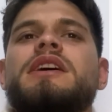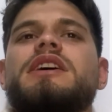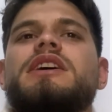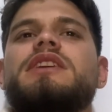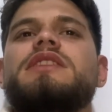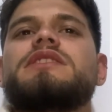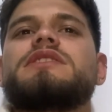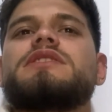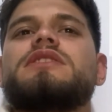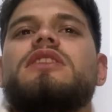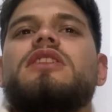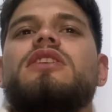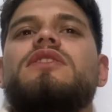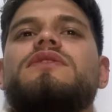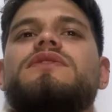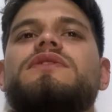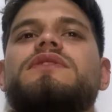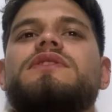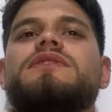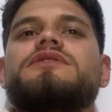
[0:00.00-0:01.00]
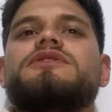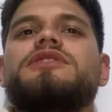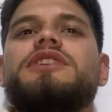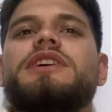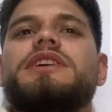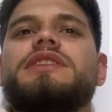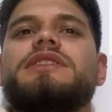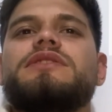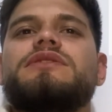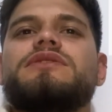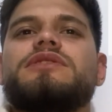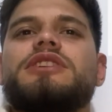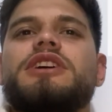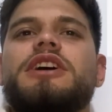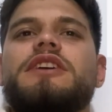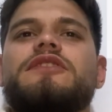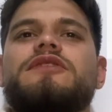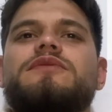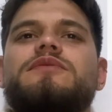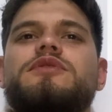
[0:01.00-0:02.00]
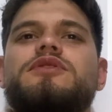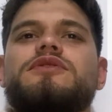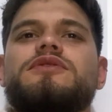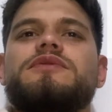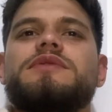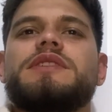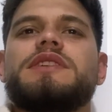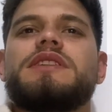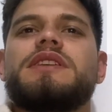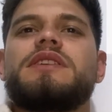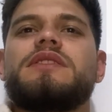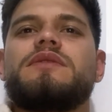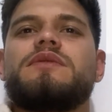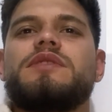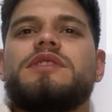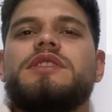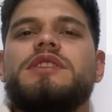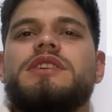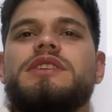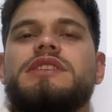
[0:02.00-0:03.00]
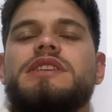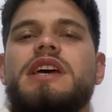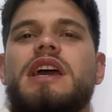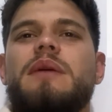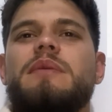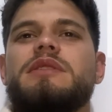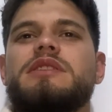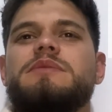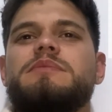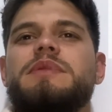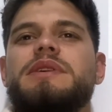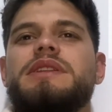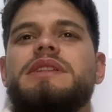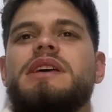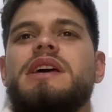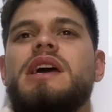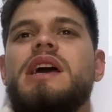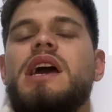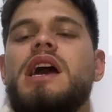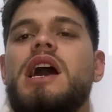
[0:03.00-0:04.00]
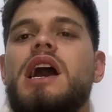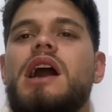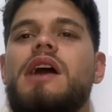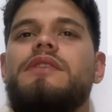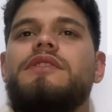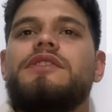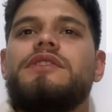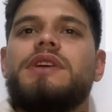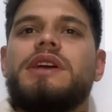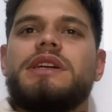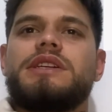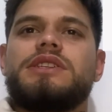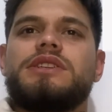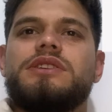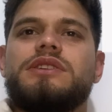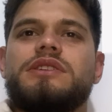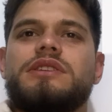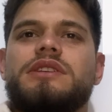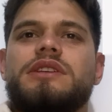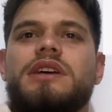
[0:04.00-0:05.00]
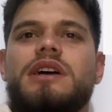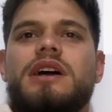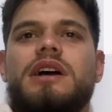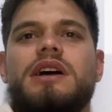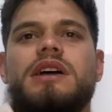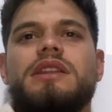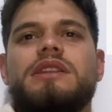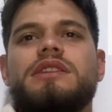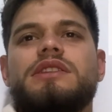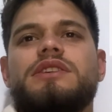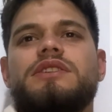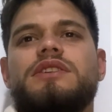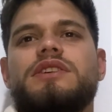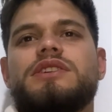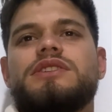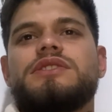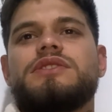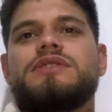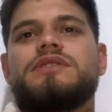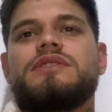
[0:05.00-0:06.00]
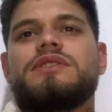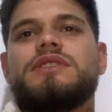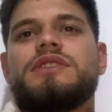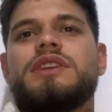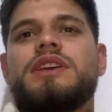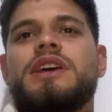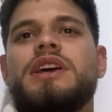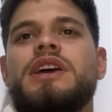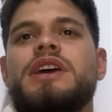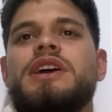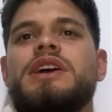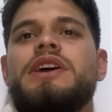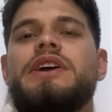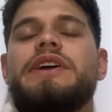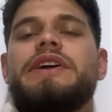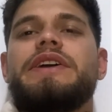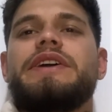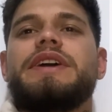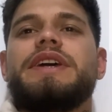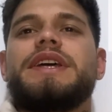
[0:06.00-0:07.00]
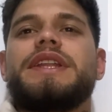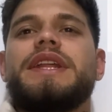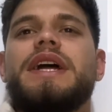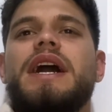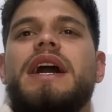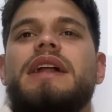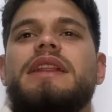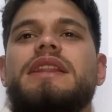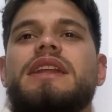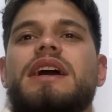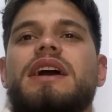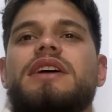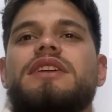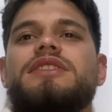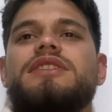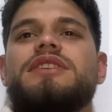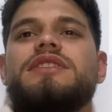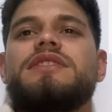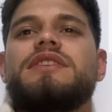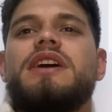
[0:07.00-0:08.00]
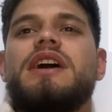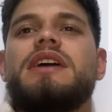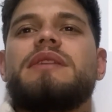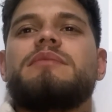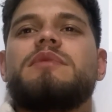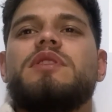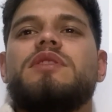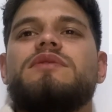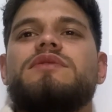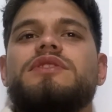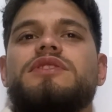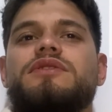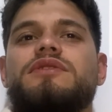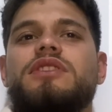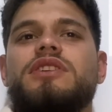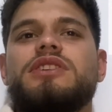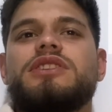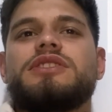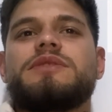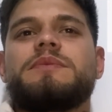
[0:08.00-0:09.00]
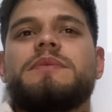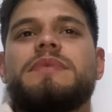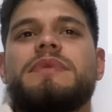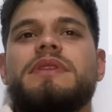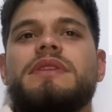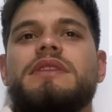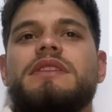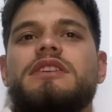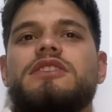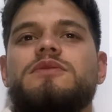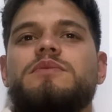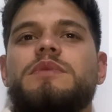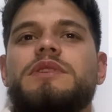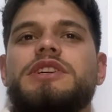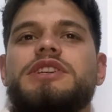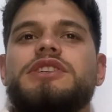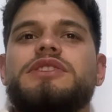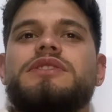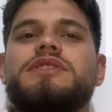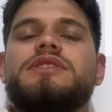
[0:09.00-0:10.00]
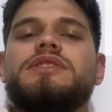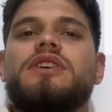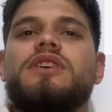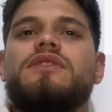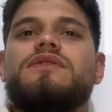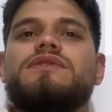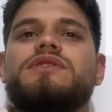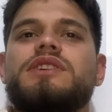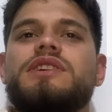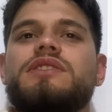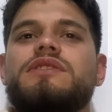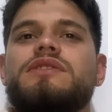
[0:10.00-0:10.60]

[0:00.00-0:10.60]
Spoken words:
its slow train to keep moving with the same speed and direction it had at the time of the crash. The expressions of